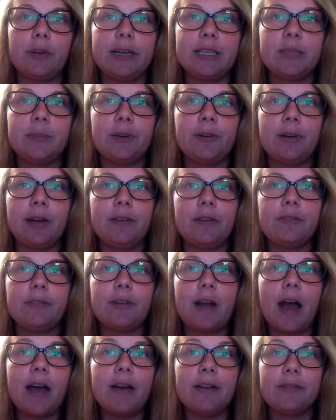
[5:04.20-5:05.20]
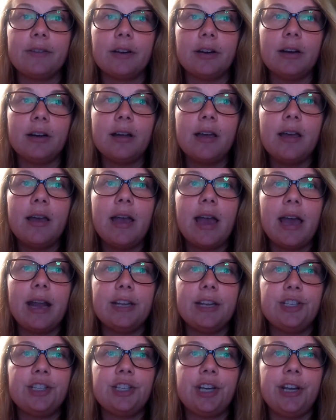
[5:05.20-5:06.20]
has been around forever and
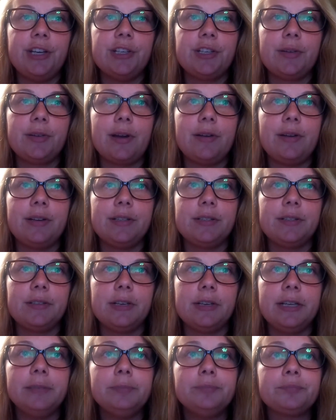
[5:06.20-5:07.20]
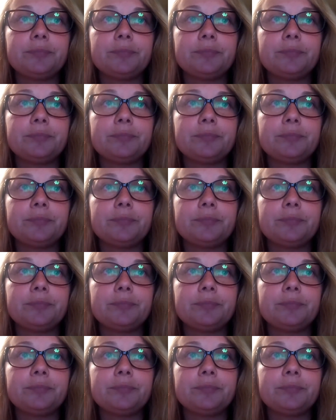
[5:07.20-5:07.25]
has changed throughout history.